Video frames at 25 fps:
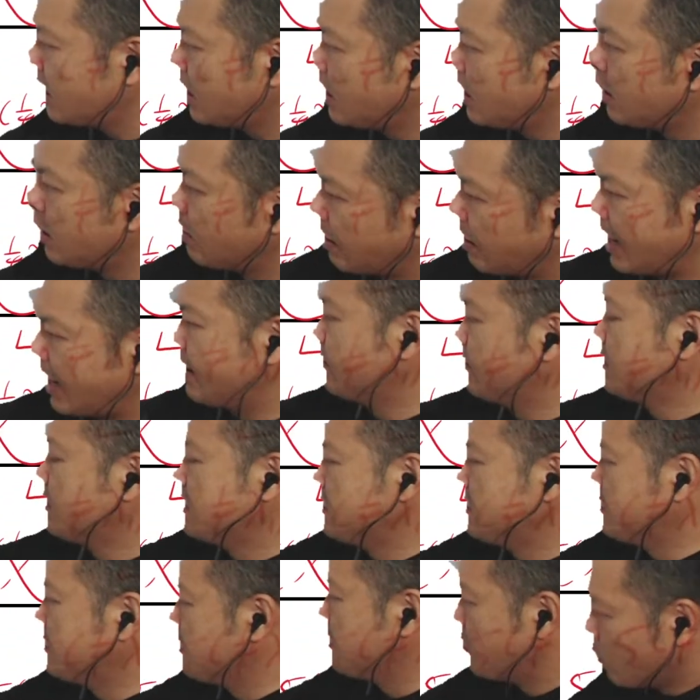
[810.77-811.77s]
right?
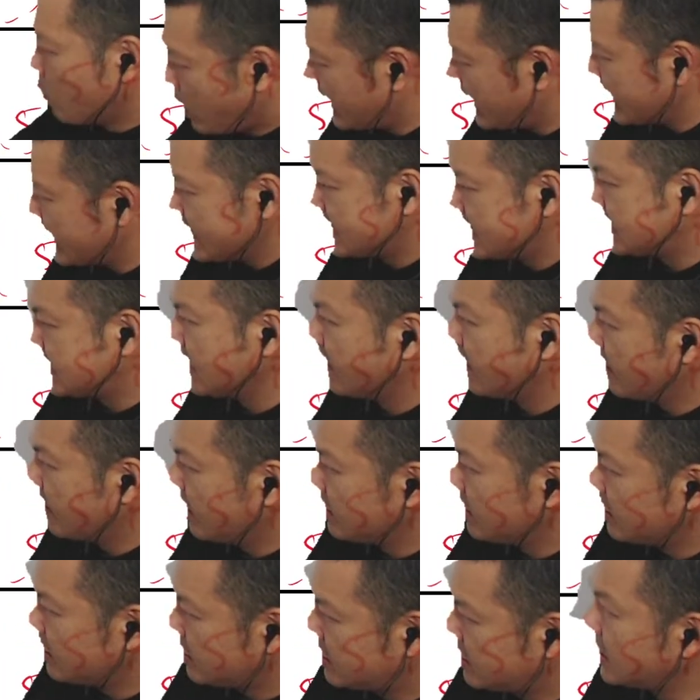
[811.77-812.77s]
What is the
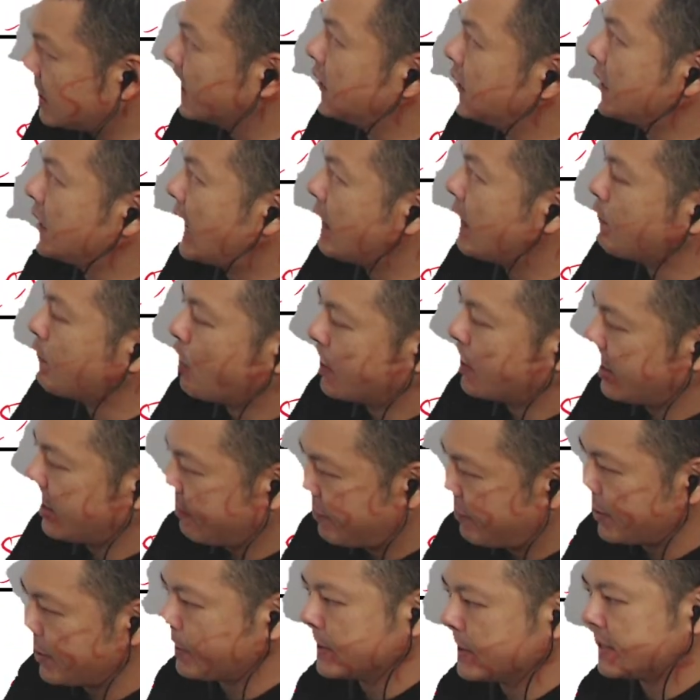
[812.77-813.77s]
third harmonic
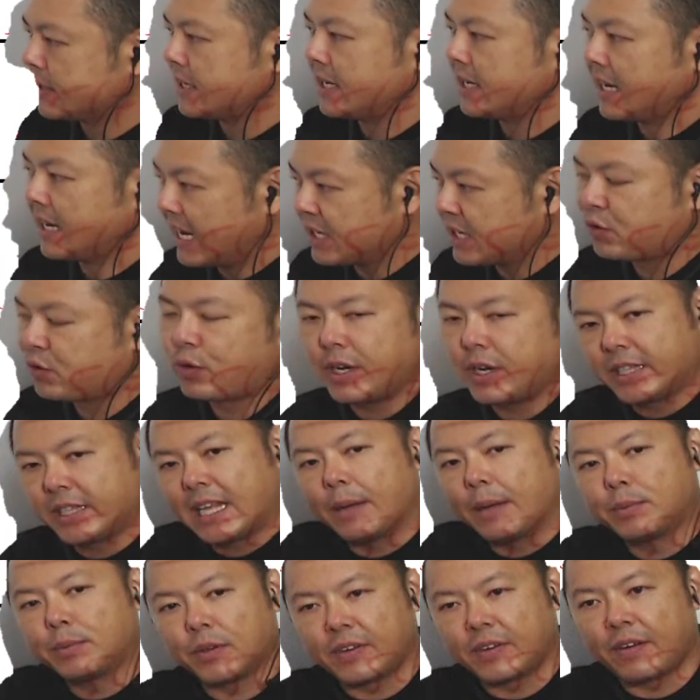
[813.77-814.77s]
frequency? It's three
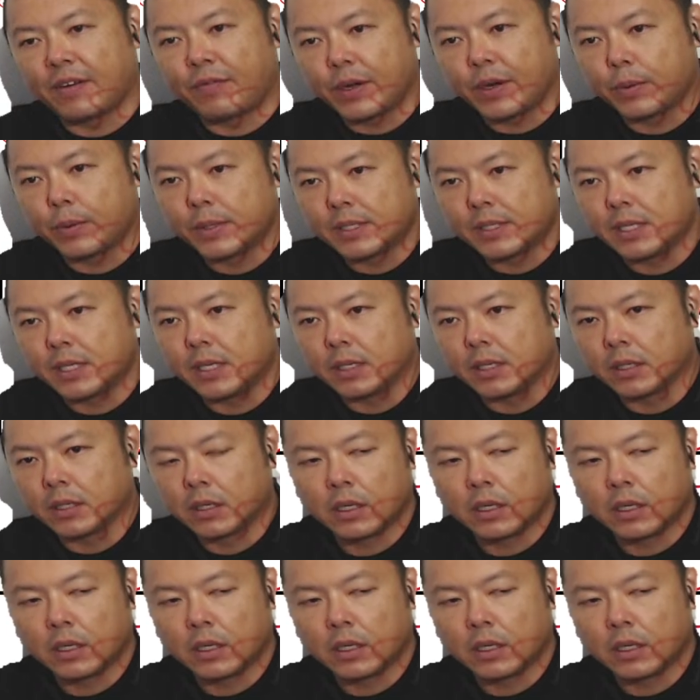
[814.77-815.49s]
times of that frequency.